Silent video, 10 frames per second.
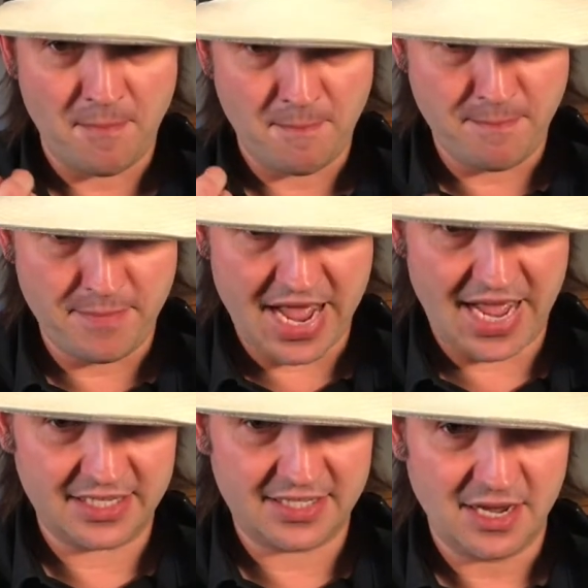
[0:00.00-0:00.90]

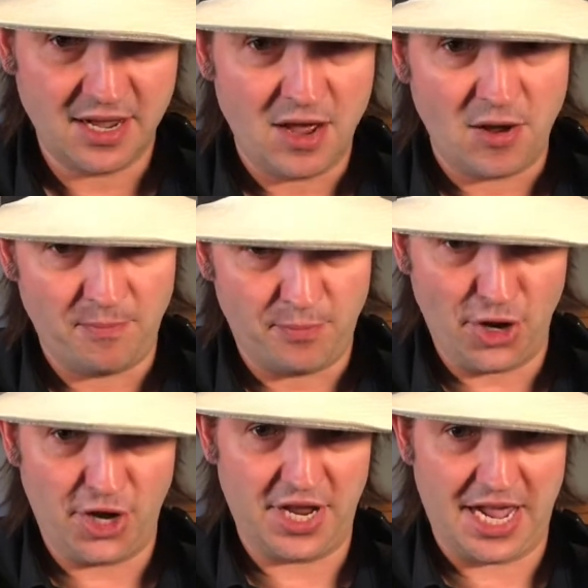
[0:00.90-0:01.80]
Met,
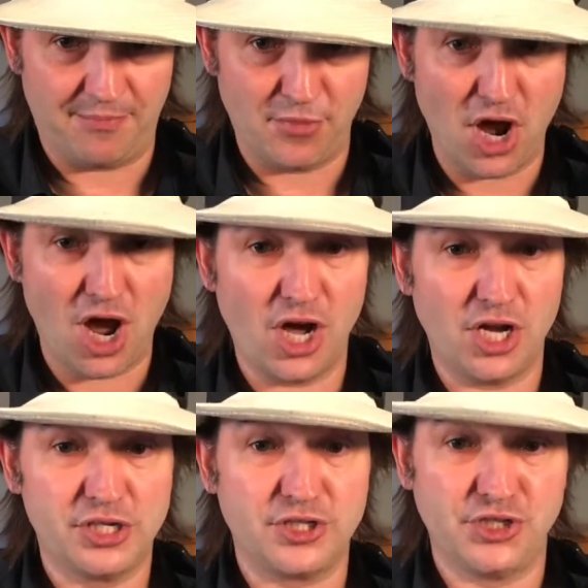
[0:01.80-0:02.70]
but I'm
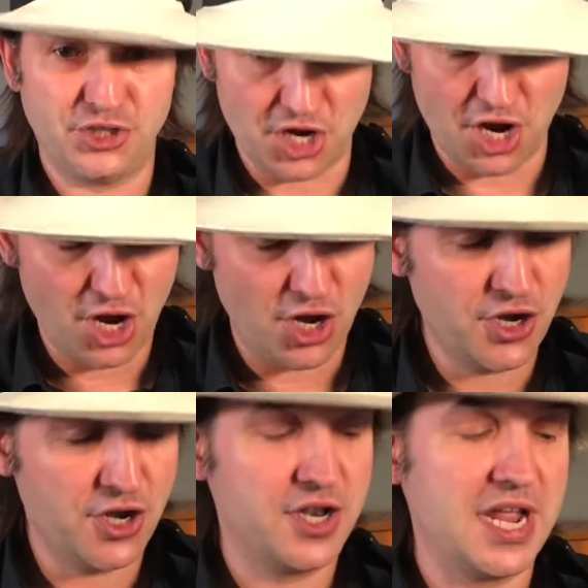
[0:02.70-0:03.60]
not
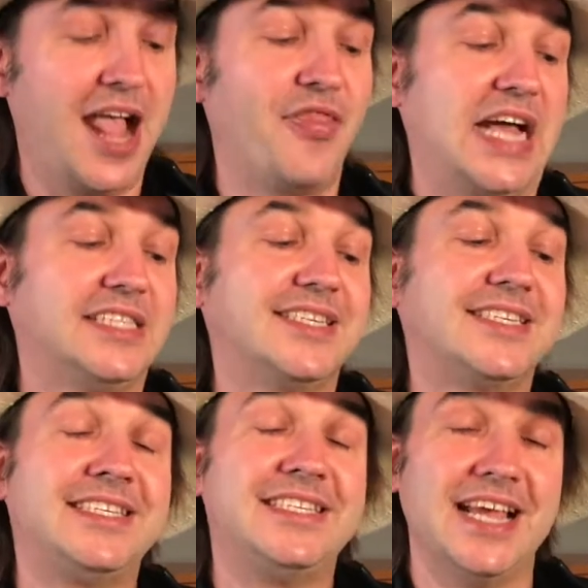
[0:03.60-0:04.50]
done. And then to
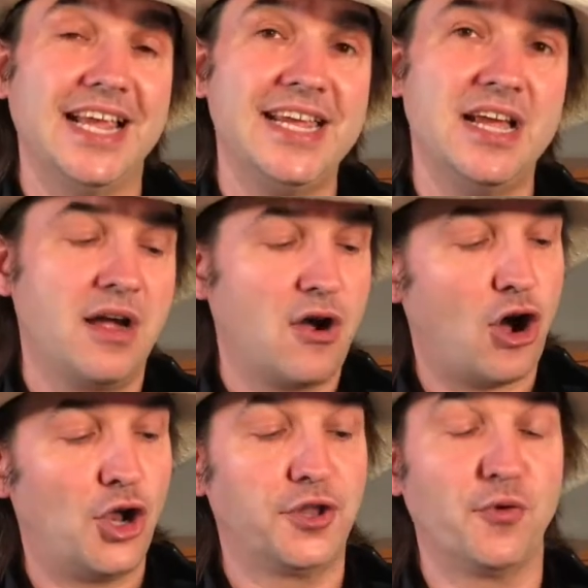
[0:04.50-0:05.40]
C
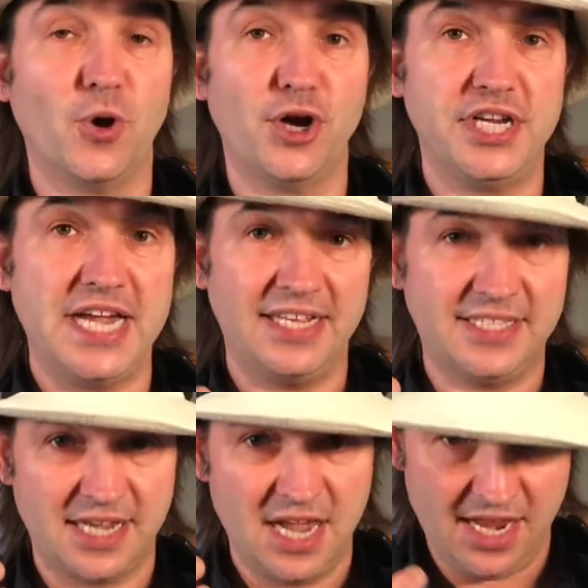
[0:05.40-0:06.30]
on the word
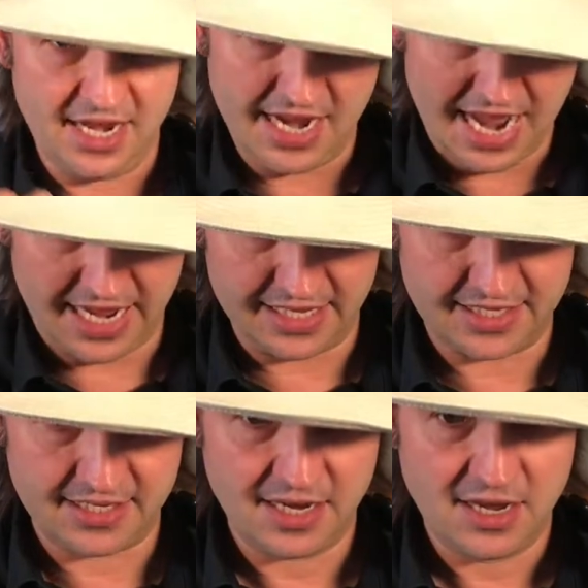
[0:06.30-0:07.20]
yet, yet,
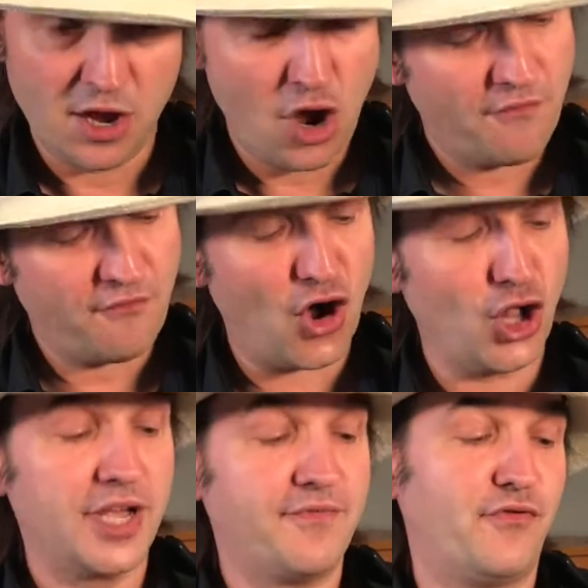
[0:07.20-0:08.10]

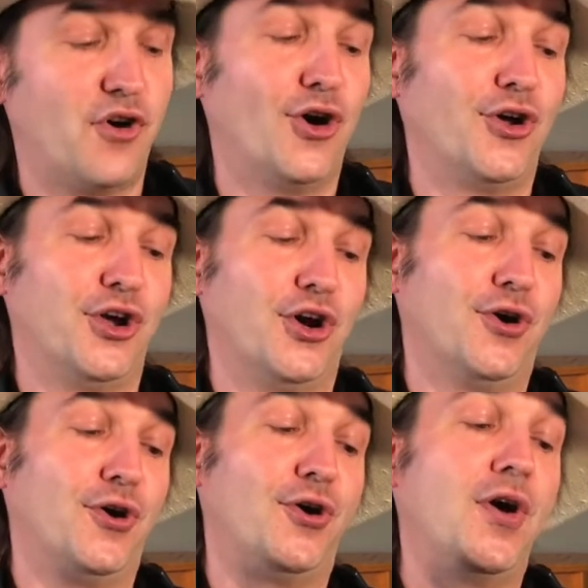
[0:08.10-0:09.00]
falling for
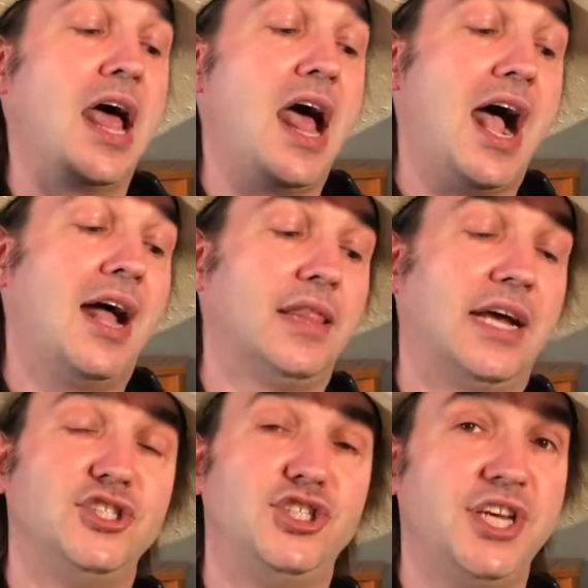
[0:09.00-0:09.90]
your, and
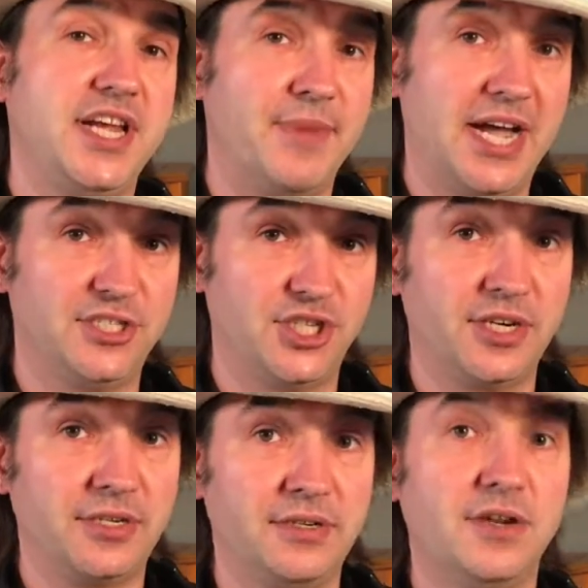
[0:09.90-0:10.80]
then G
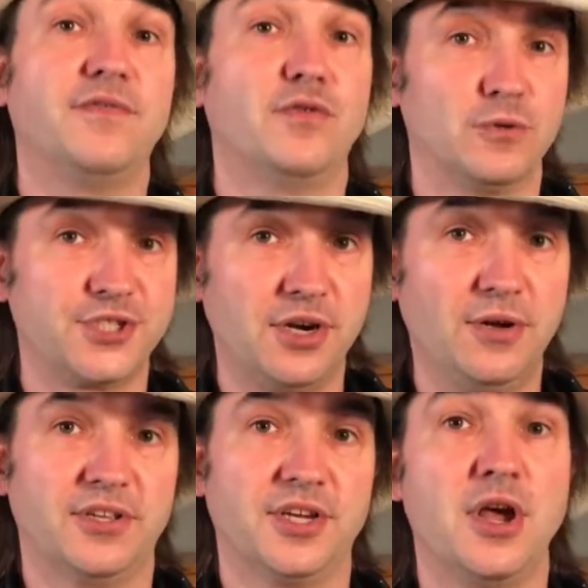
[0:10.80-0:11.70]
major, Fool's Gold.